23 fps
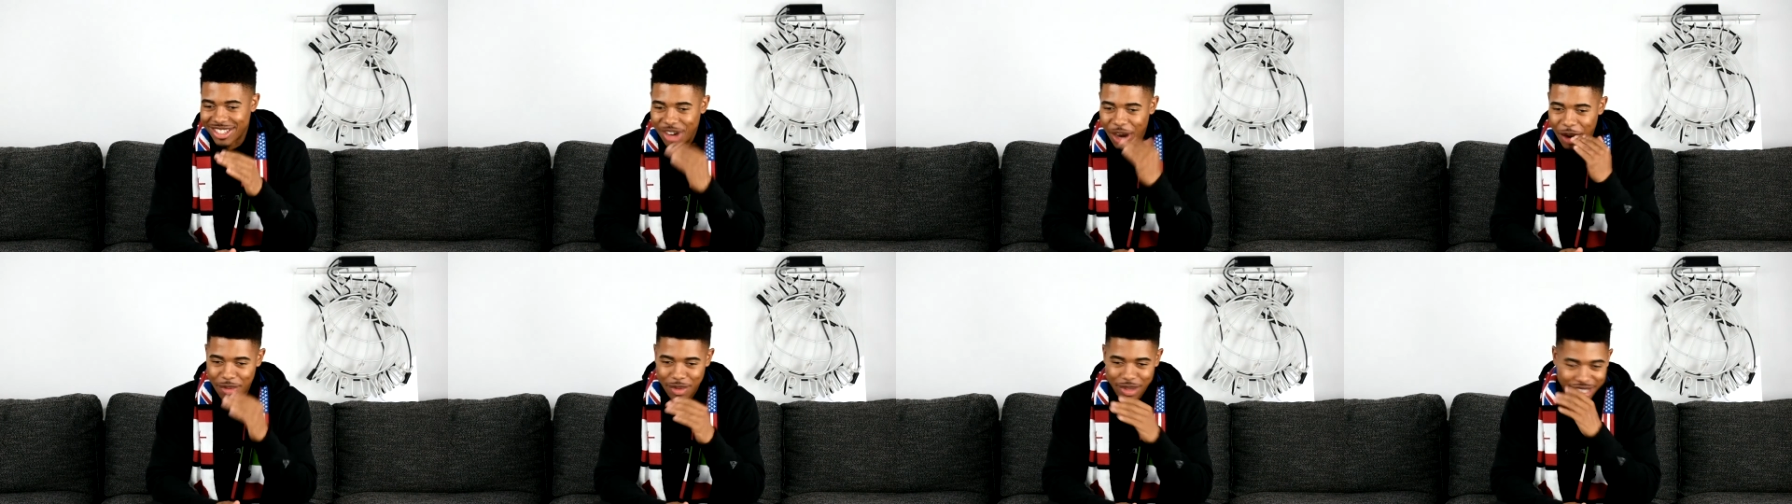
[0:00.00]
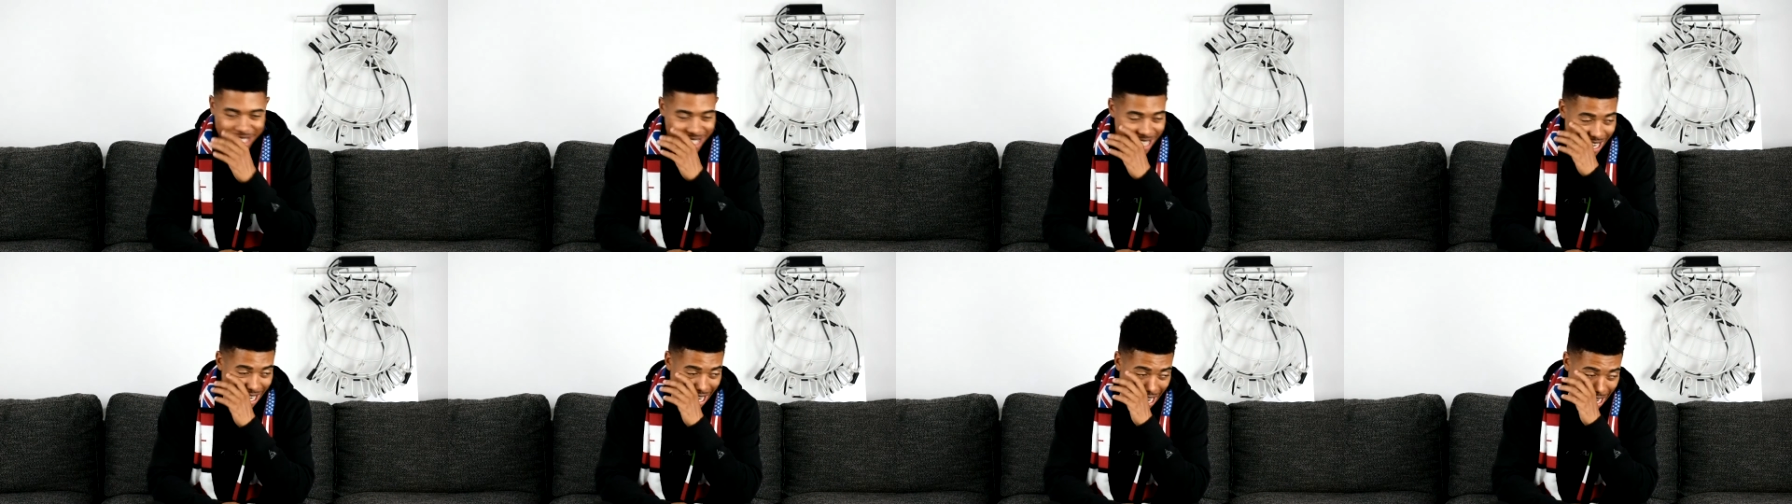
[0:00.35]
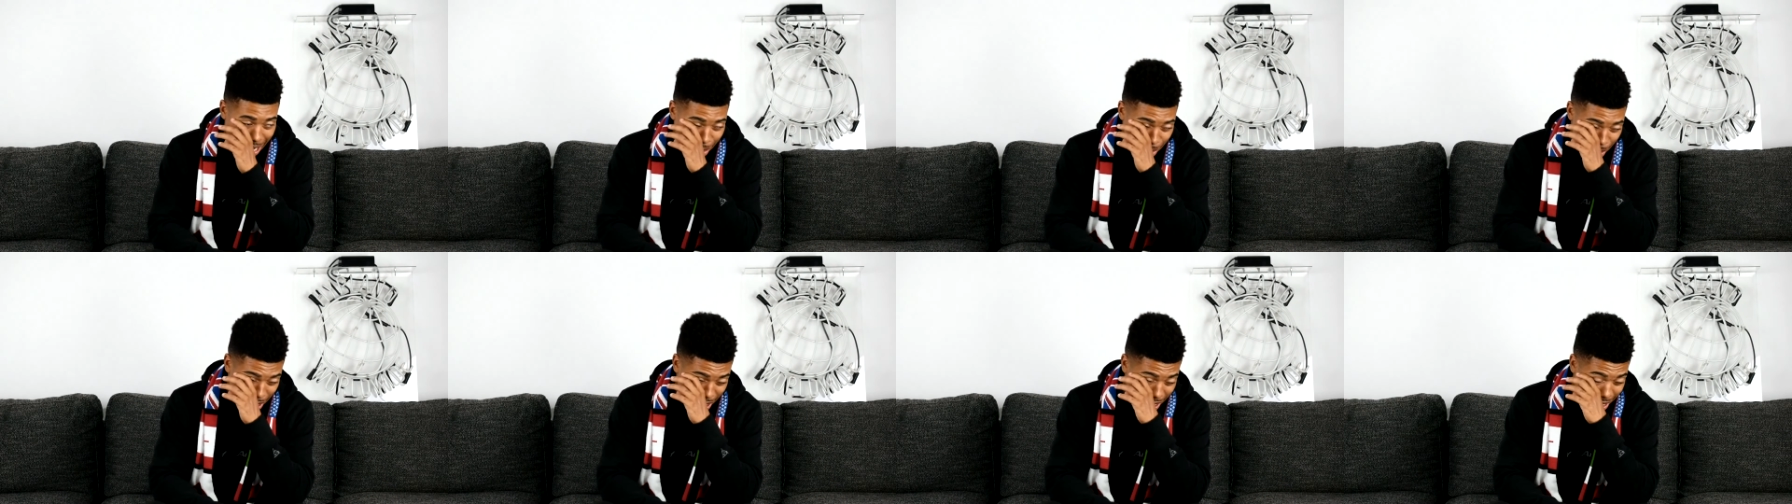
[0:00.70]
dropping this like
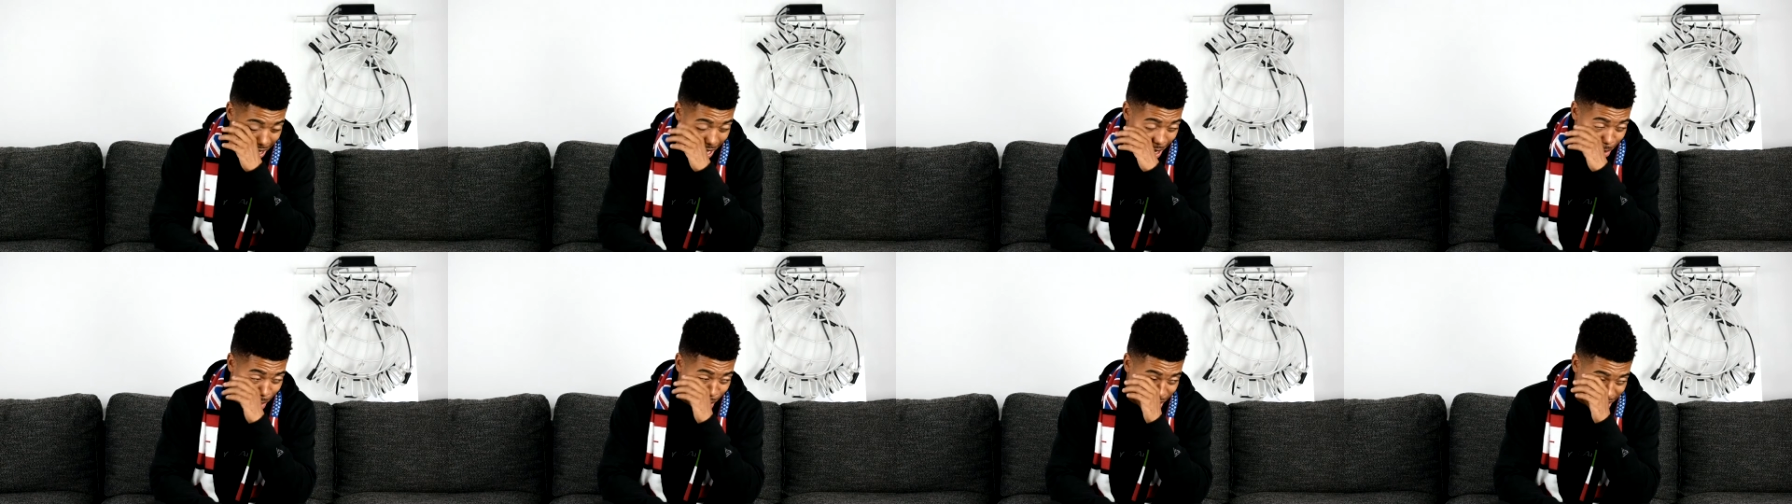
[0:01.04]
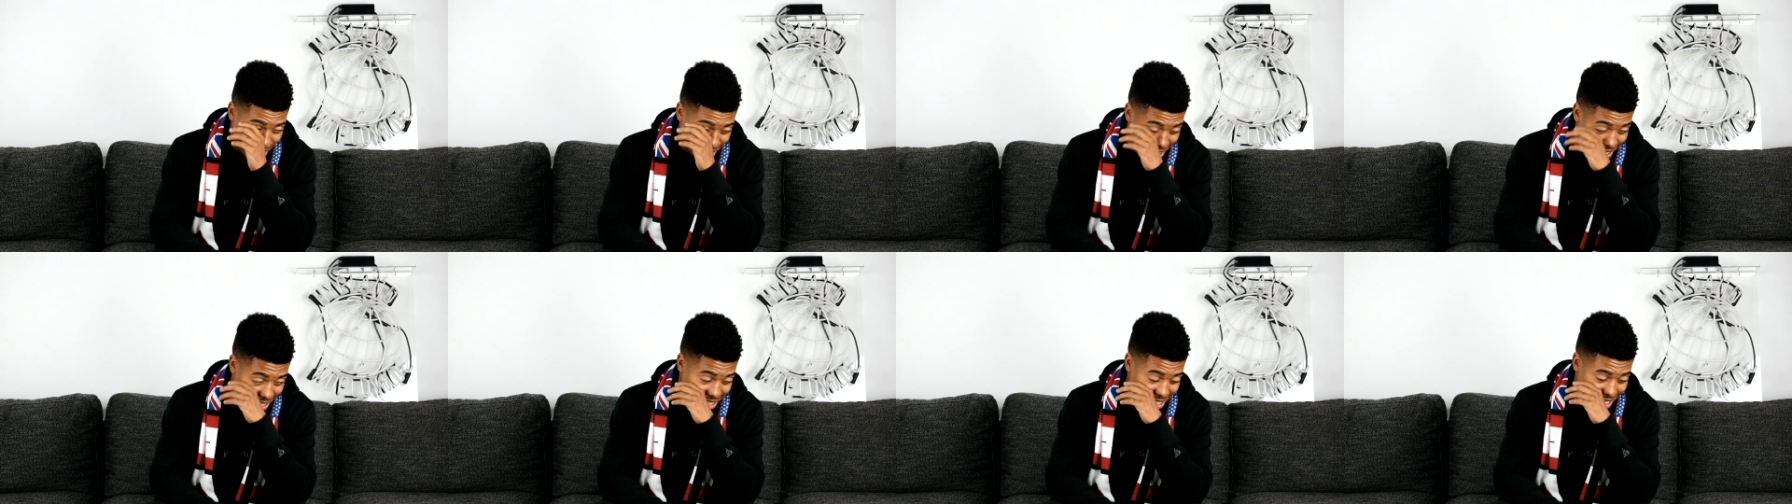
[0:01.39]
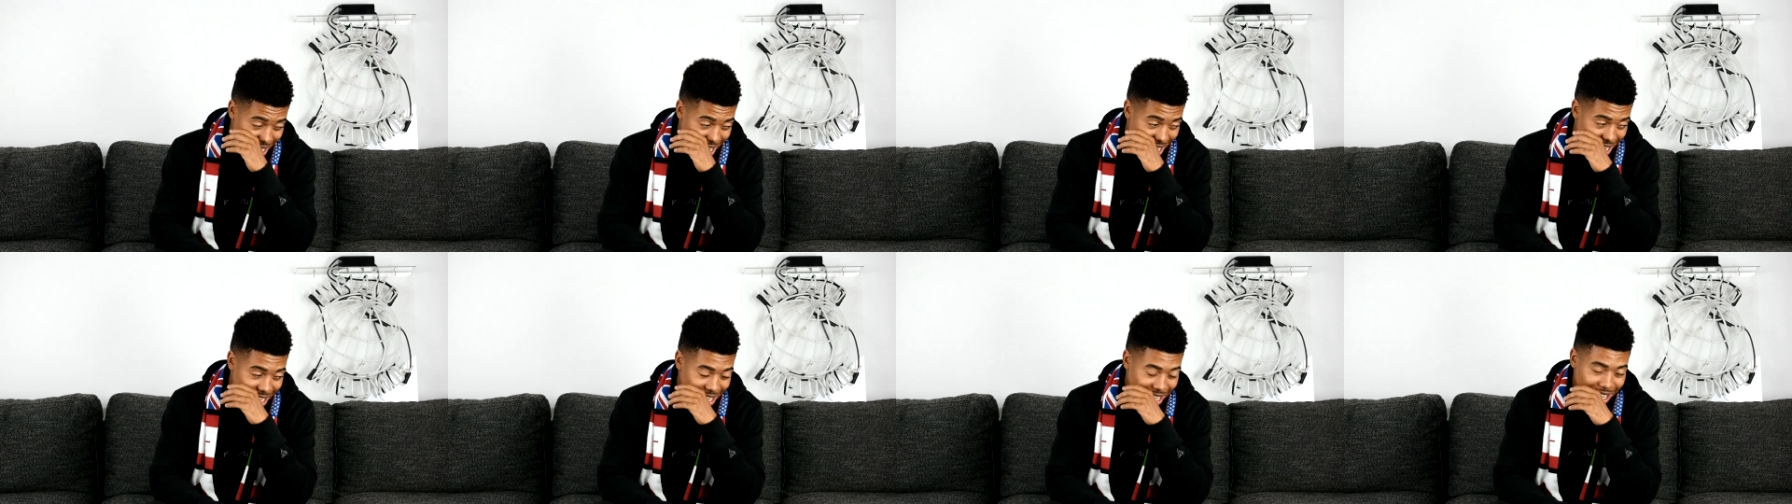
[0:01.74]
anime collaboration is
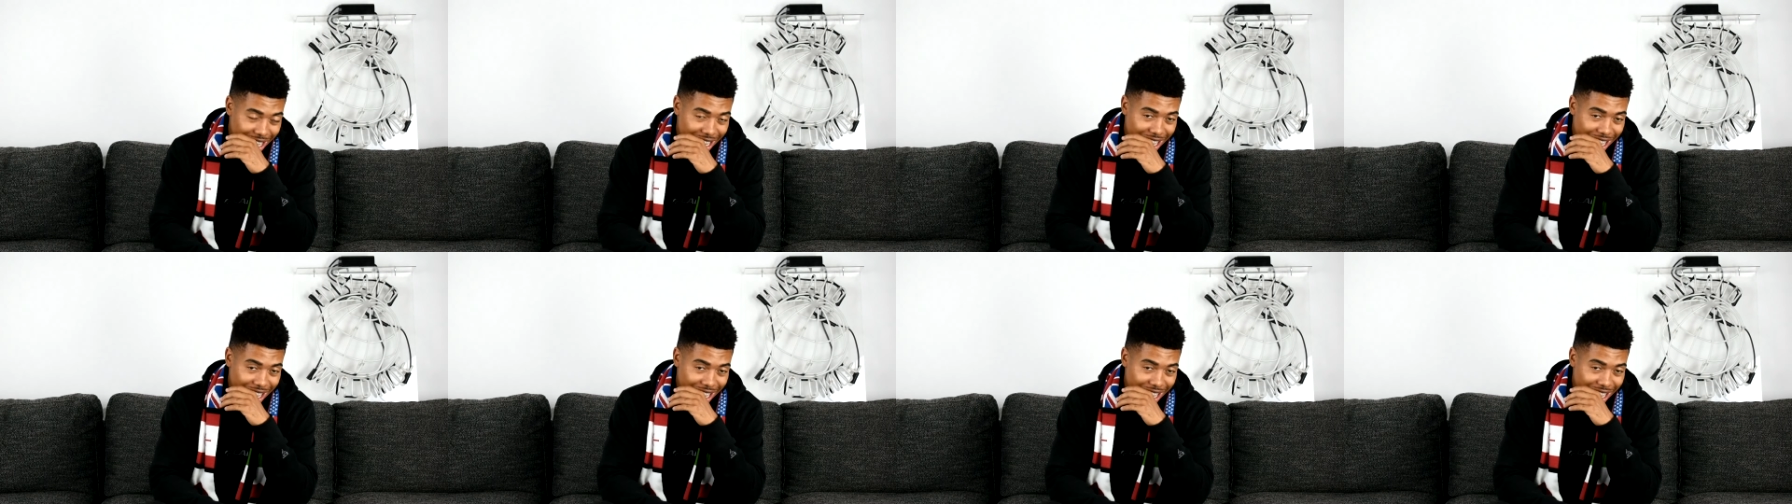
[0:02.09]
like